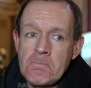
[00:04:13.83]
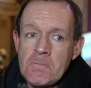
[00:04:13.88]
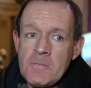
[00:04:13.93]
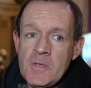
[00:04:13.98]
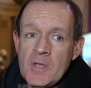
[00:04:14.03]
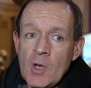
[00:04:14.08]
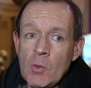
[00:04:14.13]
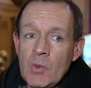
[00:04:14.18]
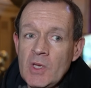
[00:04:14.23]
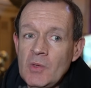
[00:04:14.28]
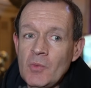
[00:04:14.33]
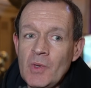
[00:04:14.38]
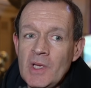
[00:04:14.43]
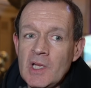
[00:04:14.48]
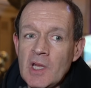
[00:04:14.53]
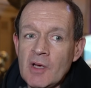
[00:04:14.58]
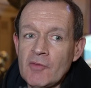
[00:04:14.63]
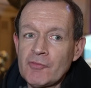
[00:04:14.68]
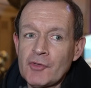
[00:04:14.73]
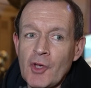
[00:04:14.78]
you know, we, we
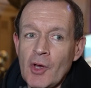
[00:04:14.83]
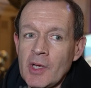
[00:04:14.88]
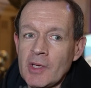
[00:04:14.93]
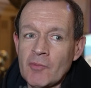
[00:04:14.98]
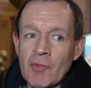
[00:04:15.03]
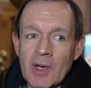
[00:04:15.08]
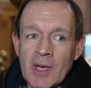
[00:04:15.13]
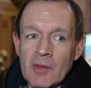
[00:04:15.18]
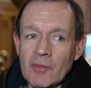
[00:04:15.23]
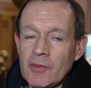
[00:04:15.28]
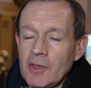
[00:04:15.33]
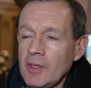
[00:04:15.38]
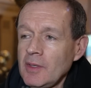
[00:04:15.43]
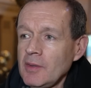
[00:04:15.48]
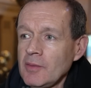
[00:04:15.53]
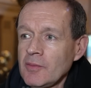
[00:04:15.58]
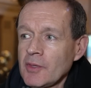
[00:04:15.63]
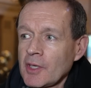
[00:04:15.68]
loved going around the,